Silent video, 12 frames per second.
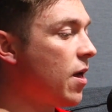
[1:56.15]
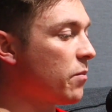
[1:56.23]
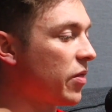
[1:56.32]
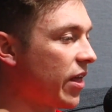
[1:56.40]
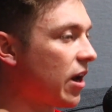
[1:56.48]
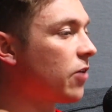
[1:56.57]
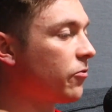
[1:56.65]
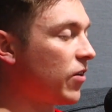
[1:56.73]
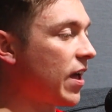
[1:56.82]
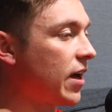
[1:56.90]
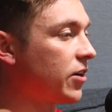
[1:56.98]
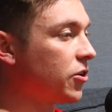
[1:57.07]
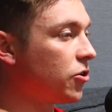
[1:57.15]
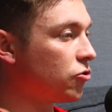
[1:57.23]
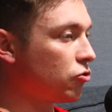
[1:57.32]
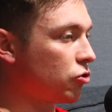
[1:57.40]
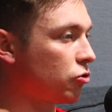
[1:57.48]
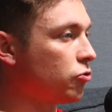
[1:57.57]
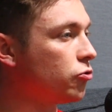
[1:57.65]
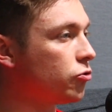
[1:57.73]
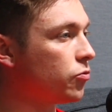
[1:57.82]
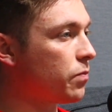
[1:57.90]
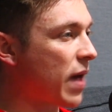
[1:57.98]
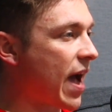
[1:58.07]
But then I found 2
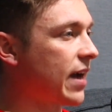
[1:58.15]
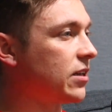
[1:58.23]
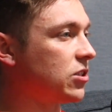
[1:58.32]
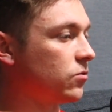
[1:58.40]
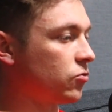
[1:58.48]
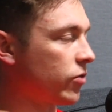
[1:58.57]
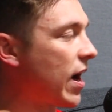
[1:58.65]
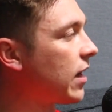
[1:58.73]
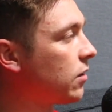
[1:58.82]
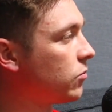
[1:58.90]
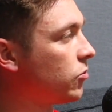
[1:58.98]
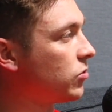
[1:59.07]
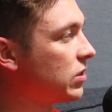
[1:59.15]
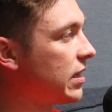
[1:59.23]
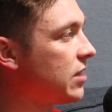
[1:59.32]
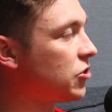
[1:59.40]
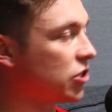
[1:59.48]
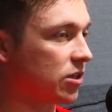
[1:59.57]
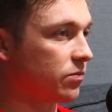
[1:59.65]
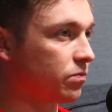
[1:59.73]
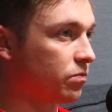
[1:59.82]
packets of Dragon Ball Z chip